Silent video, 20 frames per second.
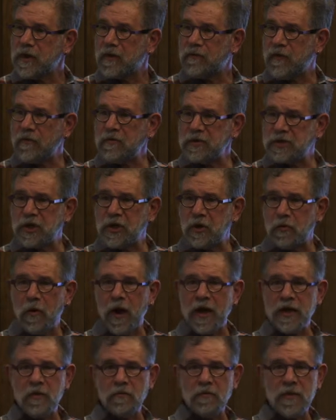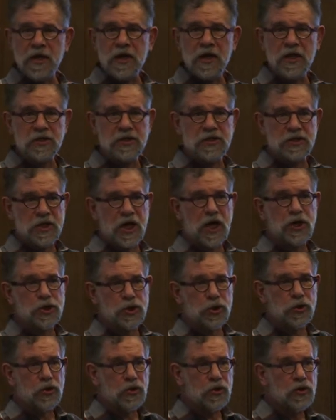If I was going to write a meeting
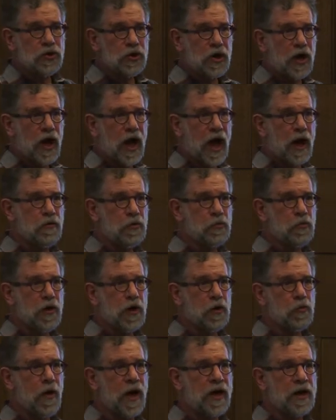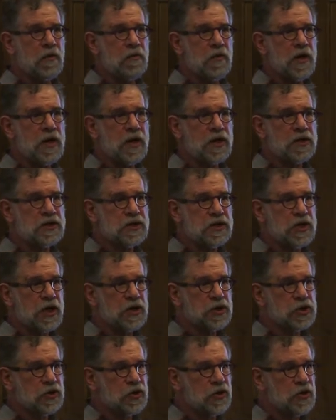scheduler, I would want to write a meeting
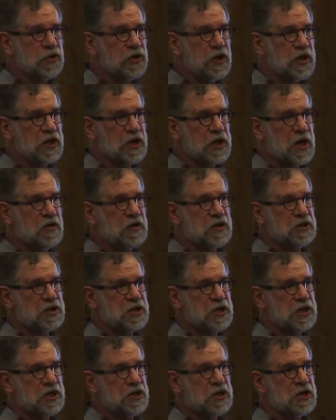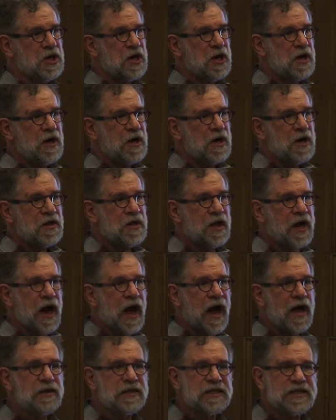scheduler that guaranteed that
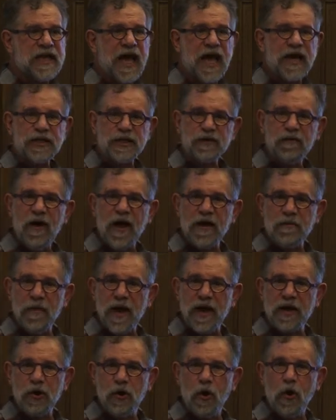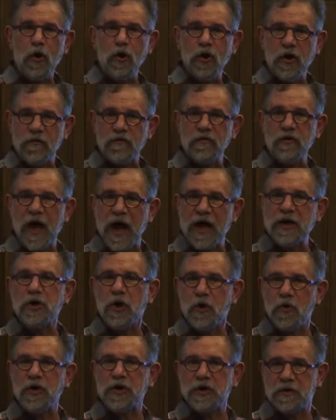I satisfied my goal of
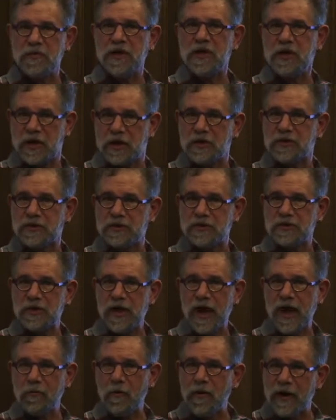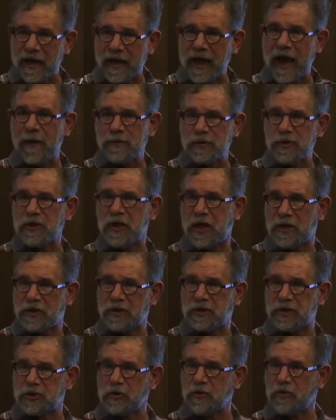not going to meetings. I want to capture that
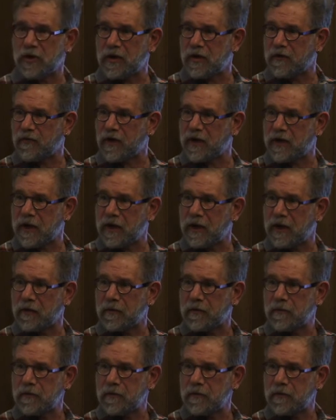in the story if I can.